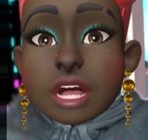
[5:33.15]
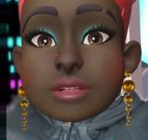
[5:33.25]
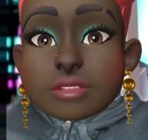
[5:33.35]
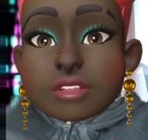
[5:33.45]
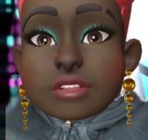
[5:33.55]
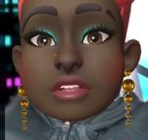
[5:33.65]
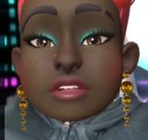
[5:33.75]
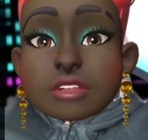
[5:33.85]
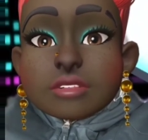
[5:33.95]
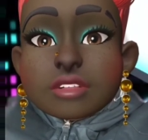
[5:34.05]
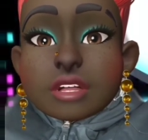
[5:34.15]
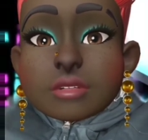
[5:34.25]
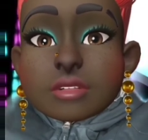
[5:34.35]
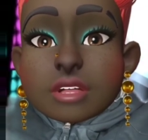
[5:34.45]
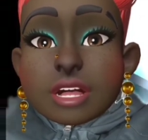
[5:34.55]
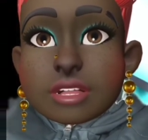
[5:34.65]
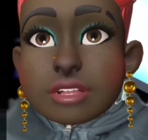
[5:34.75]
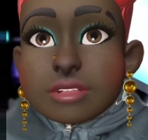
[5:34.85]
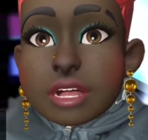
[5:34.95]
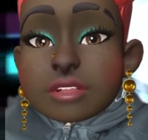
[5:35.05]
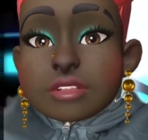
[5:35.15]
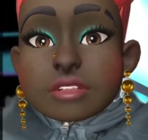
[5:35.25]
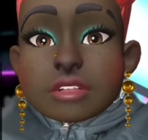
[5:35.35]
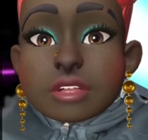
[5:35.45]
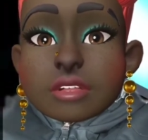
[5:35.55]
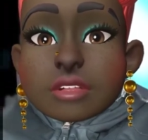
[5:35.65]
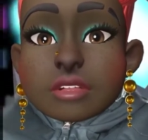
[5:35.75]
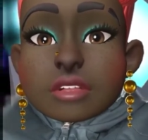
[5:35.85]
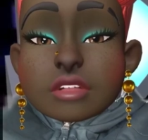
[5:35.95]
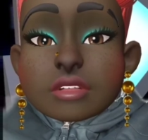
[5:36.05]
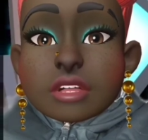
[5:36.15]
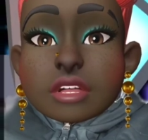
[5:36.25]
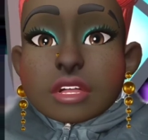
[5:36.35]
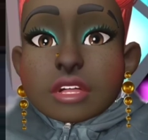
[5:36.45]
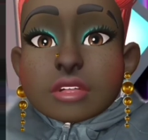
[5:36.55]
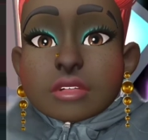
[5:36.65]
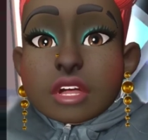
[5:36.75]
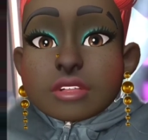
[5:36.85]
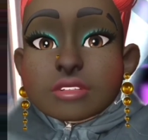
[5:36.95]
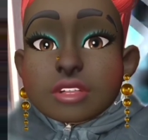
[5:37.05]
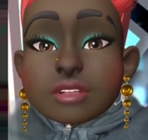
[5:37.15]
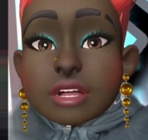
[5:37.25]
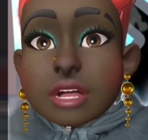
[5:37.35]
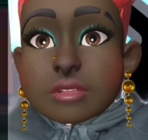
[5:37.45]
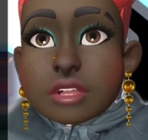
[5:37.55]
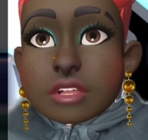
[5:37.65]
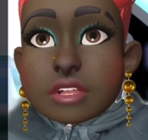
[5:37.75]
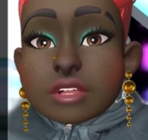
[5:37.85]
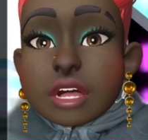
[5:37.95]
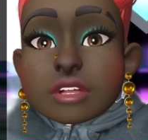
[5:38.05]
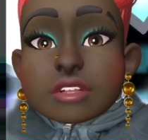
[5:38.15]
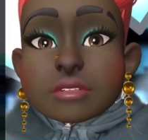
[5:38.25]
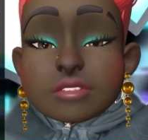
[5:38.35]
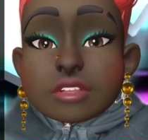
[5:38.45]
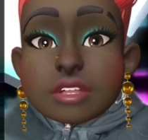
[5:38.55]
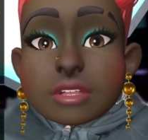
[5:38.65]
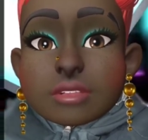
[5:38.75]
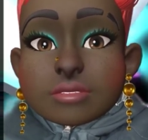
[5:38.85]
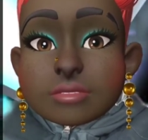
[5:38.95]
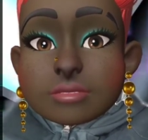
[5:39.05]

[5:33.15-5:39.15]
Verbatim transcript: I'm slowly developing. I can I can still count on one finger how many non-JW friends I have.